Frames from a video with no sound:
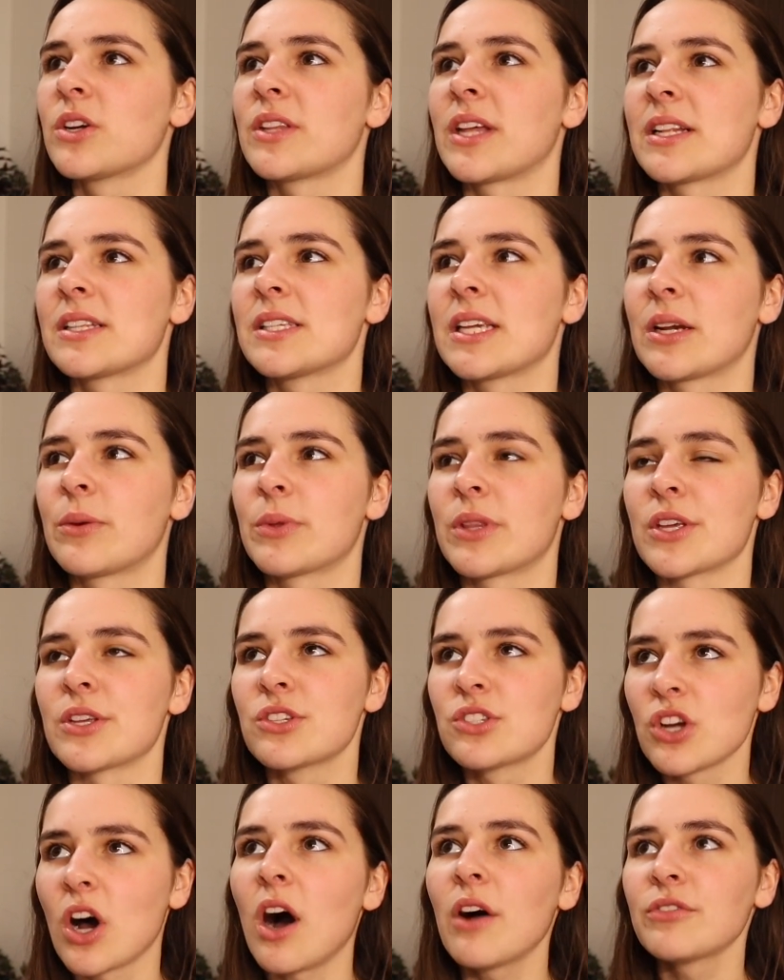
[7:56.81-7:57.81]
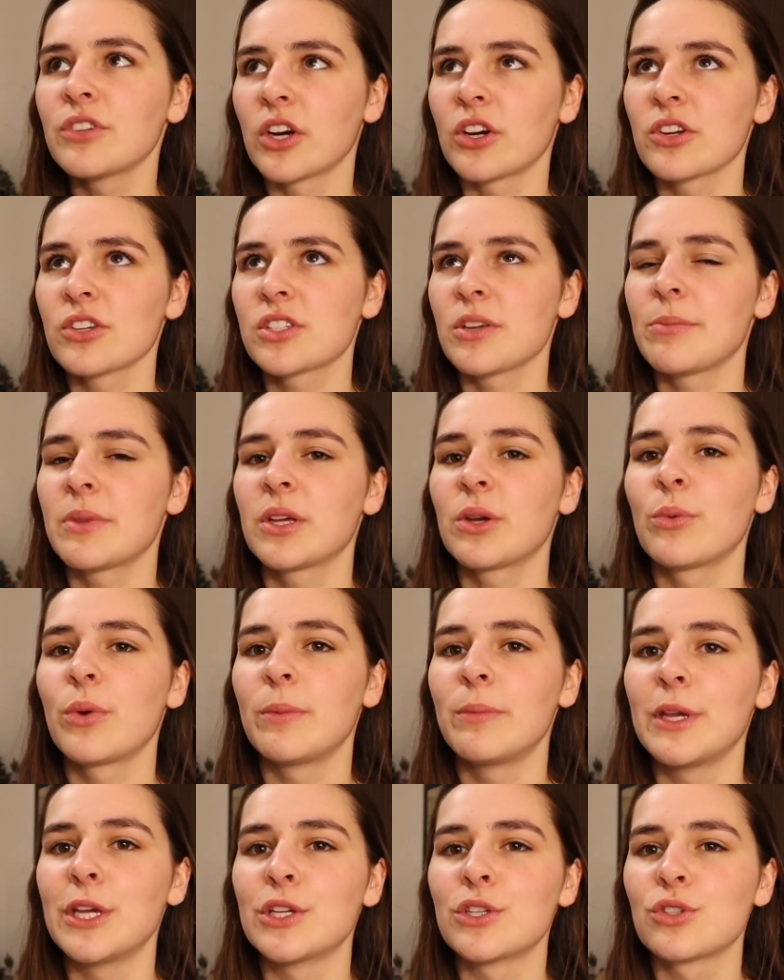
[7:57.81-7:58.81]
that's like with a soft yarn or something would
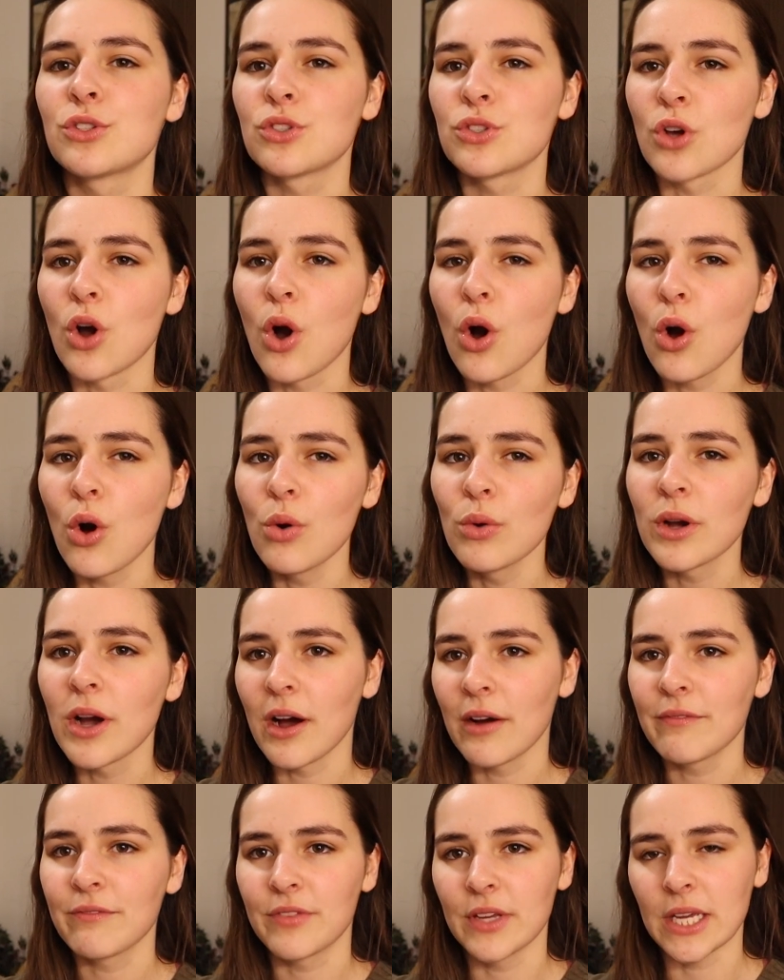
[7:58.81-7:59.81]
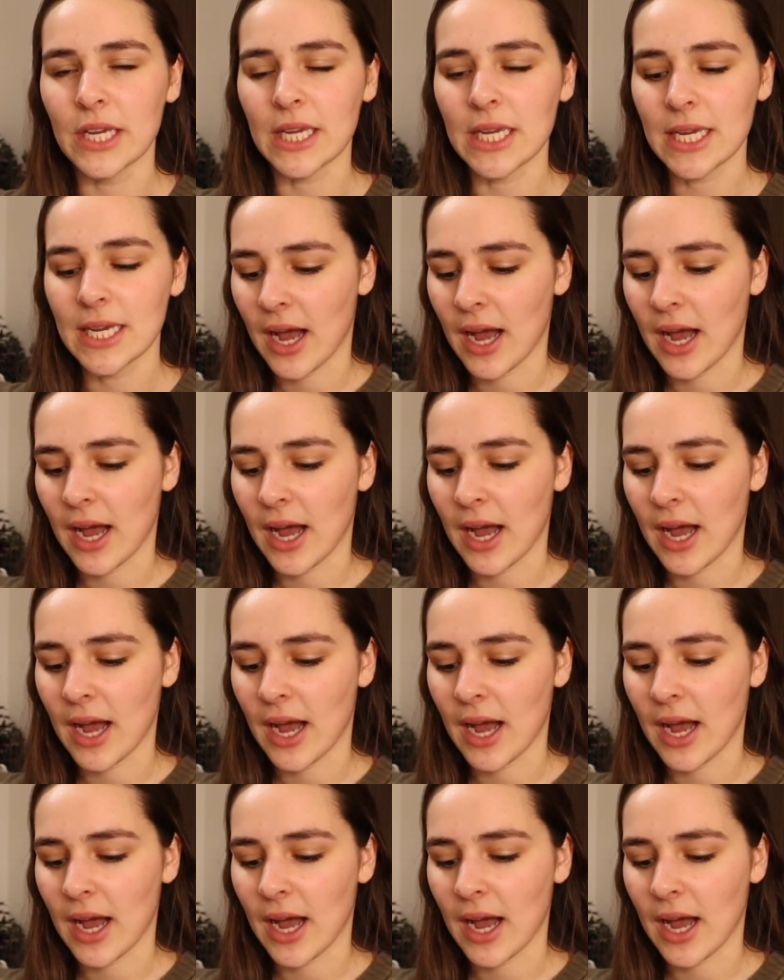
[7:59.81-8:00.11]
be so comfy.